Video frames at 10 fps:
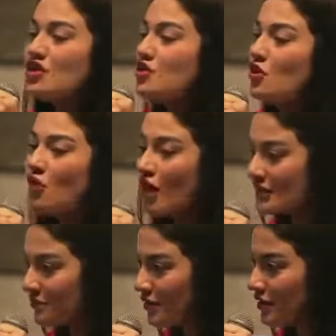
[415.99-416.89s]
no
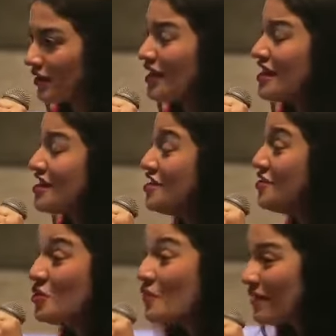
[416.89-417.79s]
hospital,
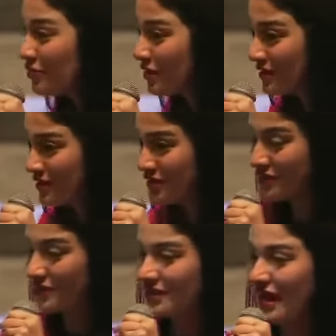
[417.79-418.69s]
no
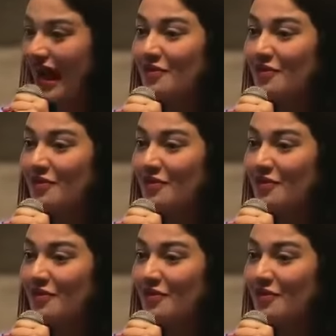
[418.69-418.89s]
ambulance.